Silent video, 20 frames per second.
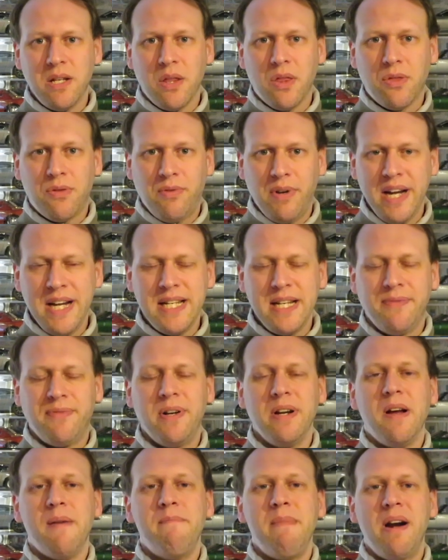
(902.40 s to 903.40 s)
to 3
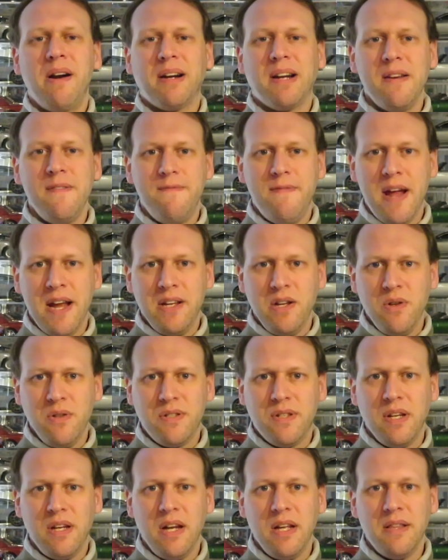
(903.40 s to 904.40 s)
different American
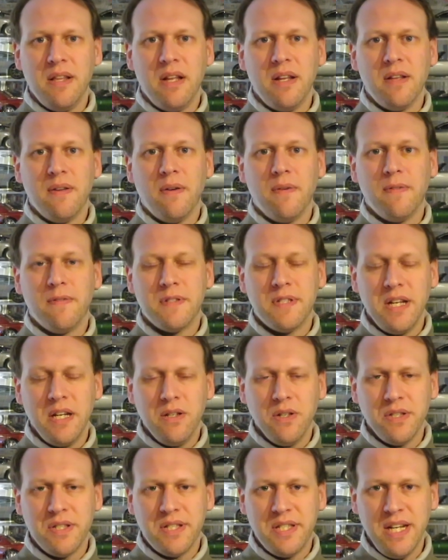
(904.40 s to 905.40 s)
venues in the
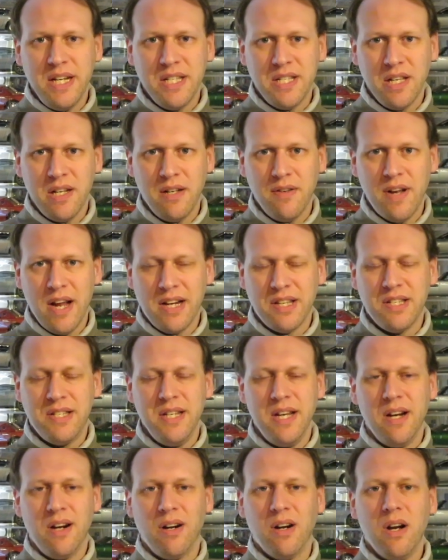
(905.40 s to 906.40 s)
single season next
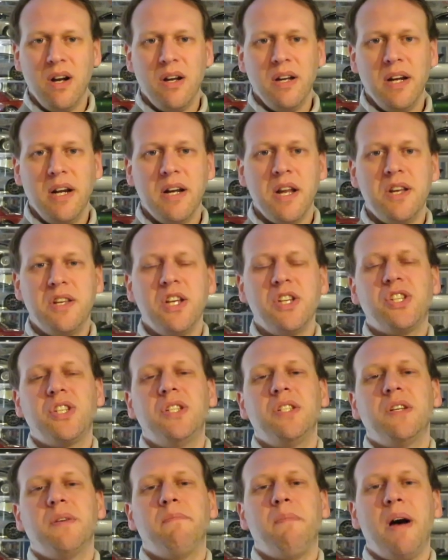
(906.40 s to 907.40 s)
year, in
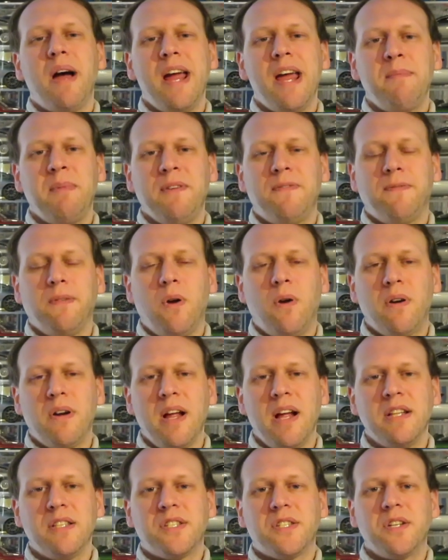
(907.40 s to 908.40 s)
addition to Miami,
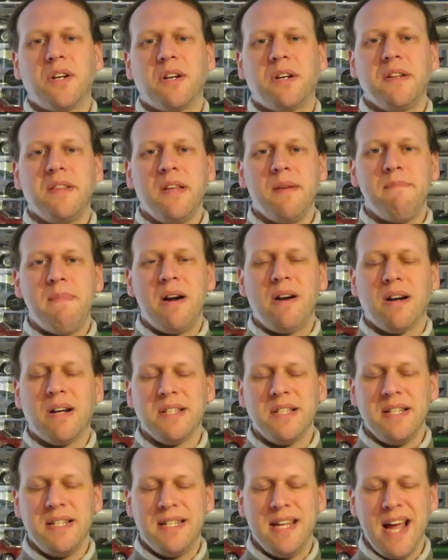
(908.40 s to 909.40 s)
Florida, and Circuit of the
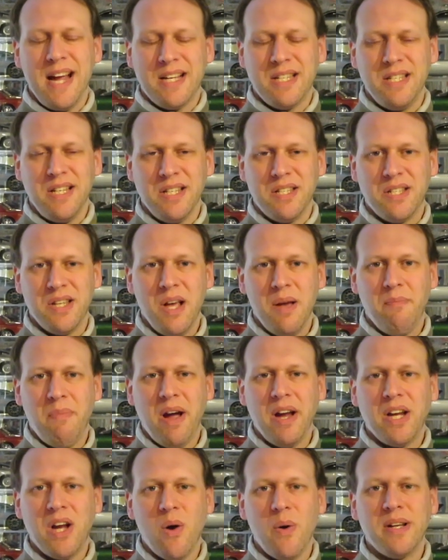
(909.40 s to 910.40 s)
Americas in Texas,
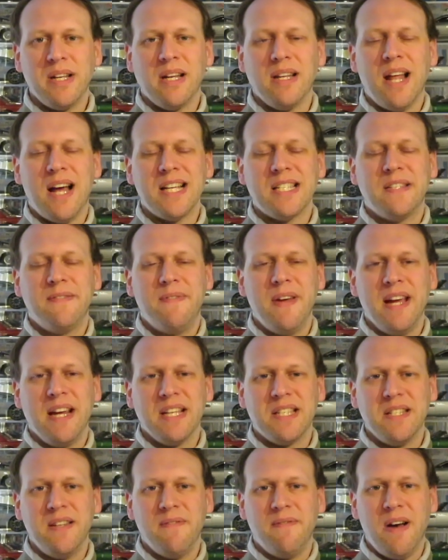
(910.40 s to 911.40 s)
by going to Las
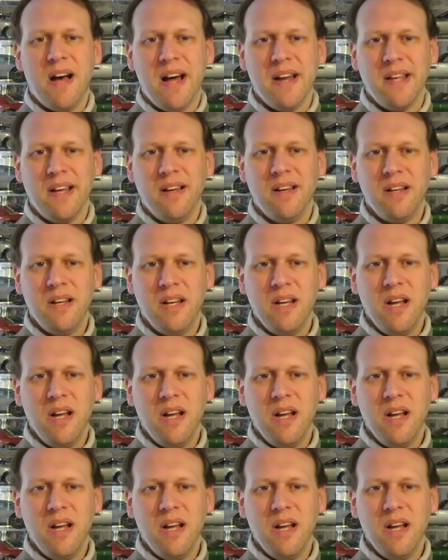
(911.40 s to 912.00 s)
Vegas, Nevada.